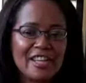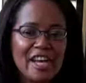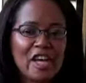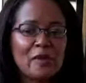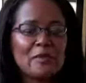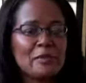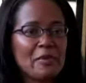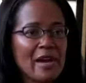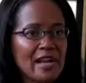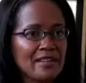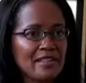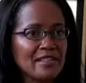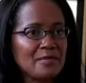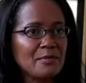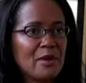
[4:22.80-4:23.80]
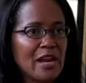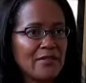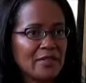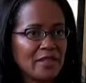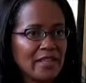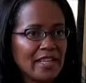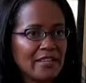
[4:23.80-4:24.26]
I hope to practice
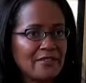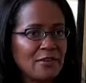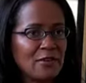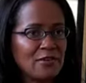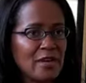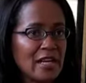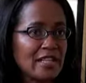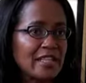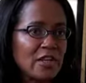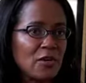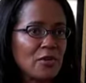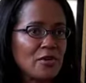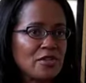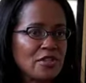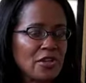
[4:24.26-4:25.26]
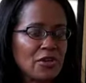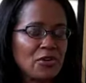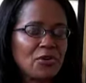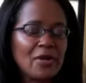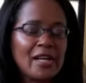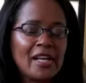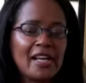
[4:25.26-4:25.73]
privately for a year or so.
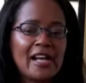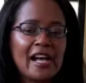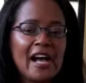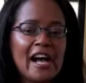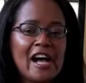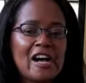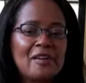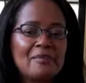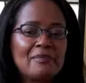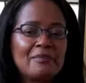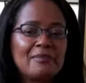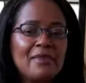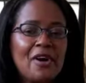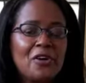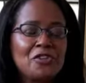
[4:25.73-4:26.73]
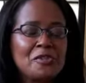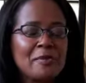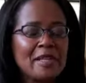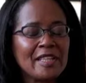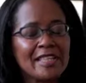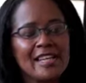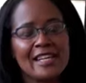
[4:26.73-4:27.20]

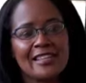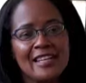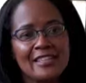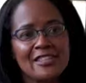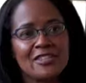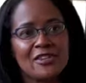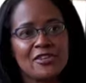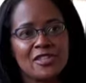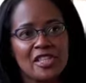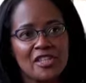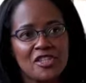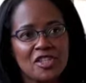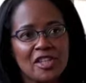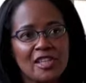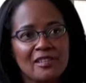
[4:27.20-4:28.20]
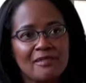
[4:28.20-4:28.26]
Ultimately, I'd like to start teaching.